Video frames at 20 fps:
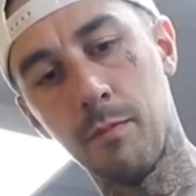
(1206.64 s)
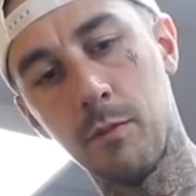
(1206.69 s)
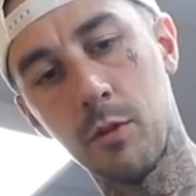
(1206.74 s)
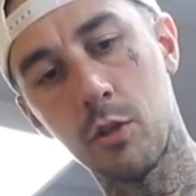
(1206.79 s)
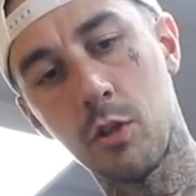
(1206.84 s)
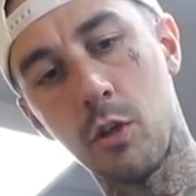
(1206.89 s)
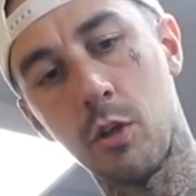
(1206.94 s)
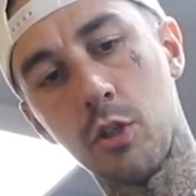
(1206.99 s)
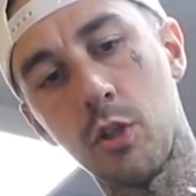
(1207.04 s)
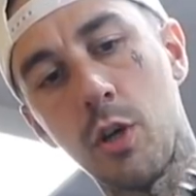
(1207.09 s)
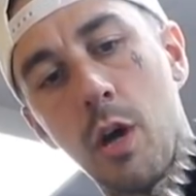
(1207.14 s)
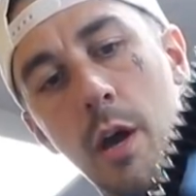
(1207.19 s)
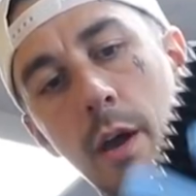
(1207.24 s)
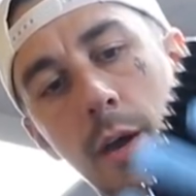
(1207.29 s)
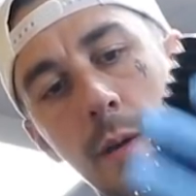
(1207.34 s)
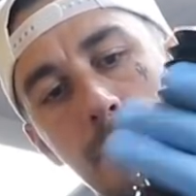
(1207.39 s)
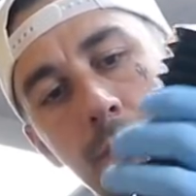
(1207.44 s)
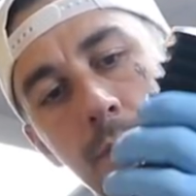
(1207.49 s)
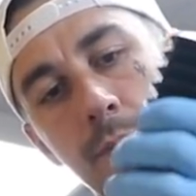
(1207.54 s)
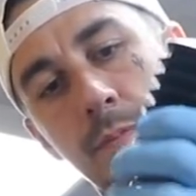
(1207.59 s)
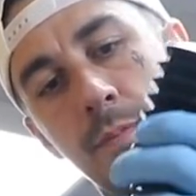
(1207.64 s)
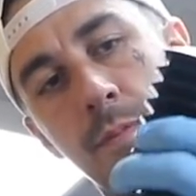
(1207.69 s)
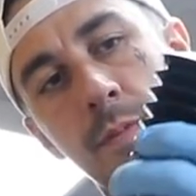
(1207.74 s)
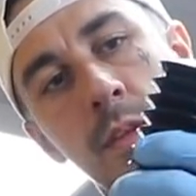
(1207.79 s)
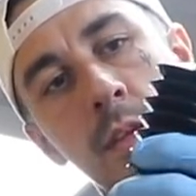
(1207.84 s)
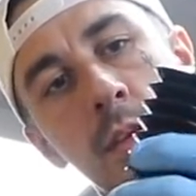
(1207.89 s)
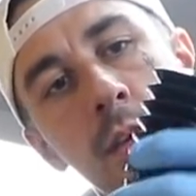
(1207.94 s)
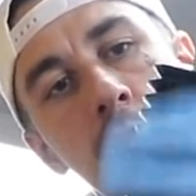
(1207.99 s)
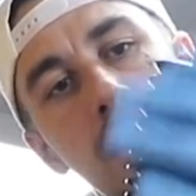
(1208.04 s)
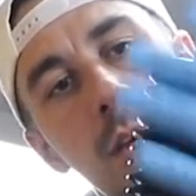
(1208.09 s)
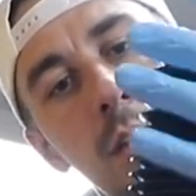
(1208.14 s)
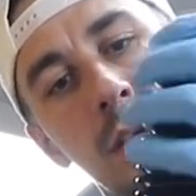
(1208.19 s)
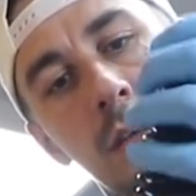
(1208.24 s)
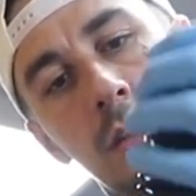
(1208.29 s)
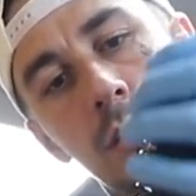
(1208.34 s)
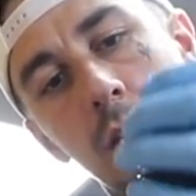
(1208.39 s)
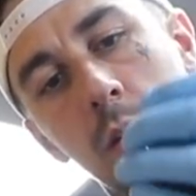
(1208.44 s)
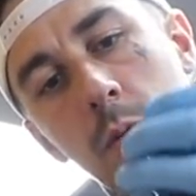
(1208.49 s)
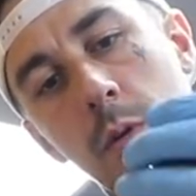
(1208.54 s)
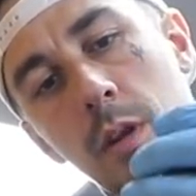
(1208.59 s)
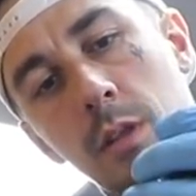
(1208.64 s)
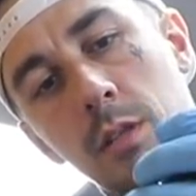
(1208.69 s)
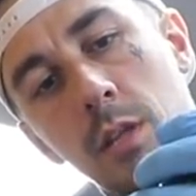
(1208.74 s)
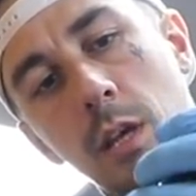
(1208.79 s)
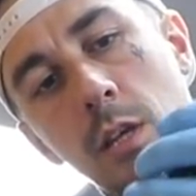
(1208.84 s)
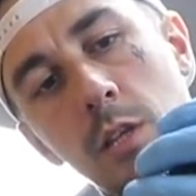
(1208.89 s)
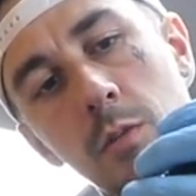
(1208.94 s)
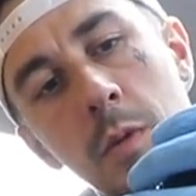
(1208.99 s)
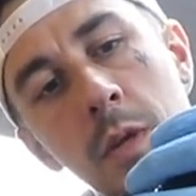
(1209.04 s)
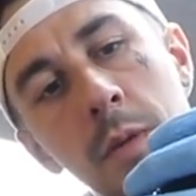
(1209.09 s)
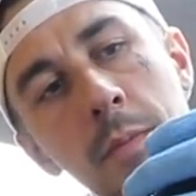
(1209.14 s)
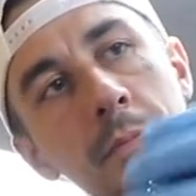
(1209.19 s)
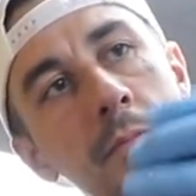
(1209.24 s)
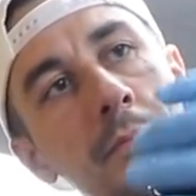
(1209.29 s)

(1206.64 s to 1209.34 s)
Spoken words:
Just got to try it. See where it takes me.